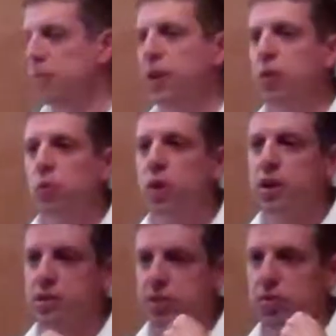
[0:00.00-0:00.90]
They're
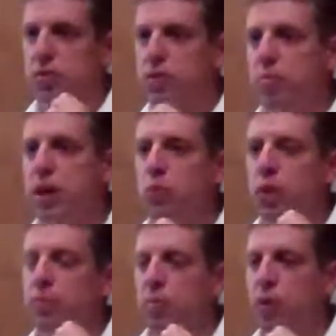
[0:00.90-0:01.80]
wanting to be
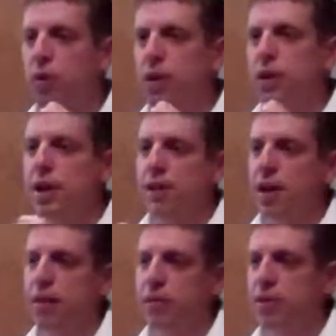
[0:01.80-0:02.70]
ripped apart,
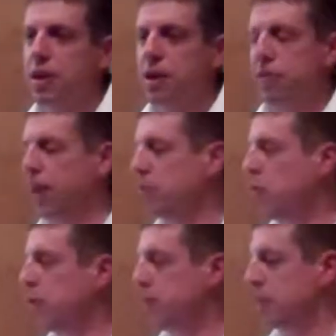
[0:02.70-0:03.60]
and that's
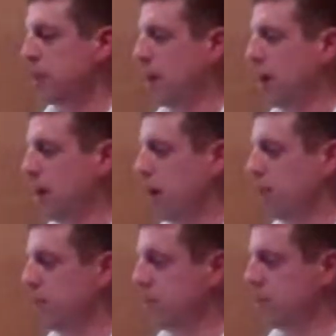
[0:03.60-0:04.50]
what
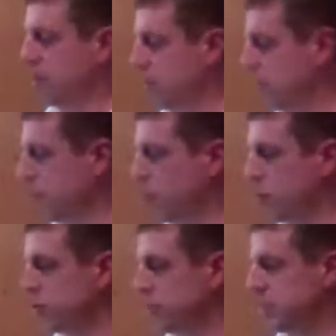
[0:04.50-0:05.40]
the
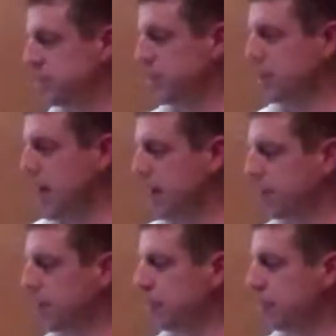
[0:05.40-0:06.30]
force of
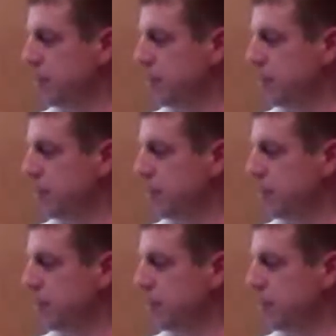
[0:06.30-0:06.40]
acting.